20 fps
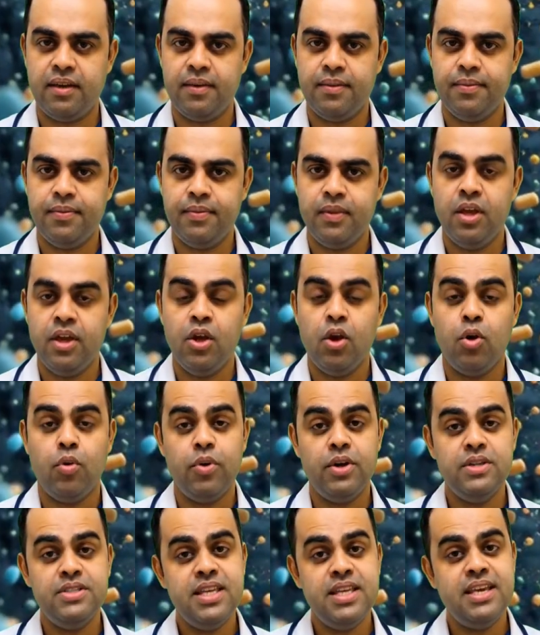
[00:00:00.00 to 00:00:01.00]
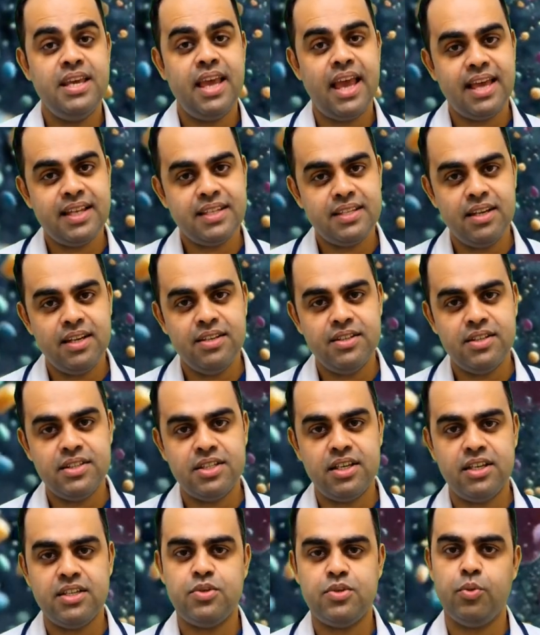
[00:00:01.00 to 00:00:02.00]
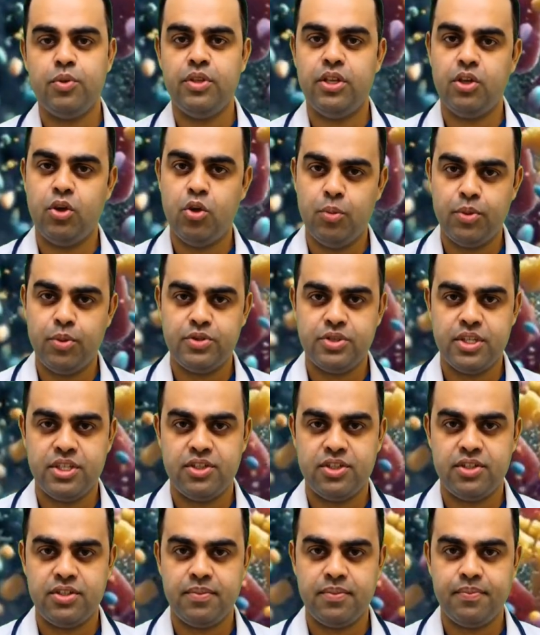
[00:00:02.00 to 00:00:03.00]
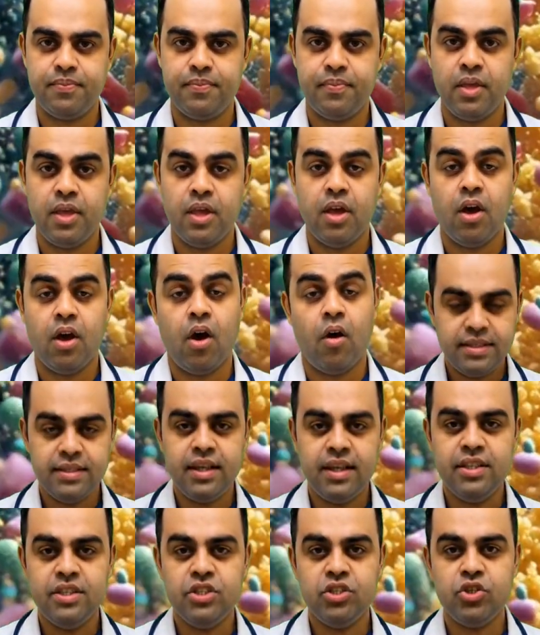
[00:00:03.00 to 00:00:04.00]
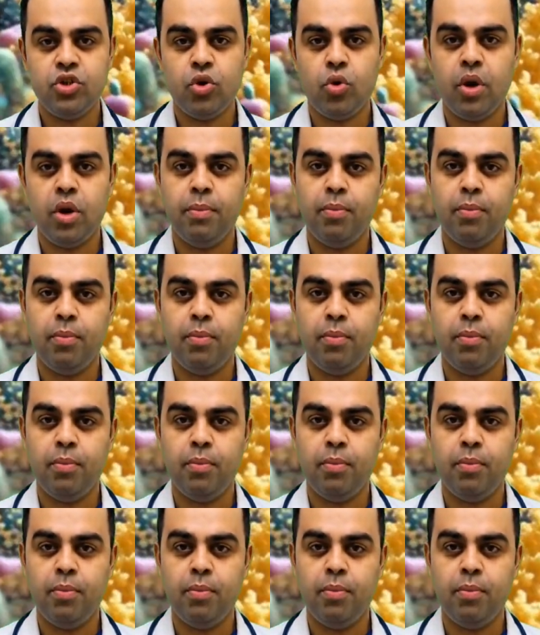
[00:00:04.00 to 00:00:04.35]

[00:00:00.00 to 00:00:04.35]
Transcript: And do it today. Not tomorrow, not next week.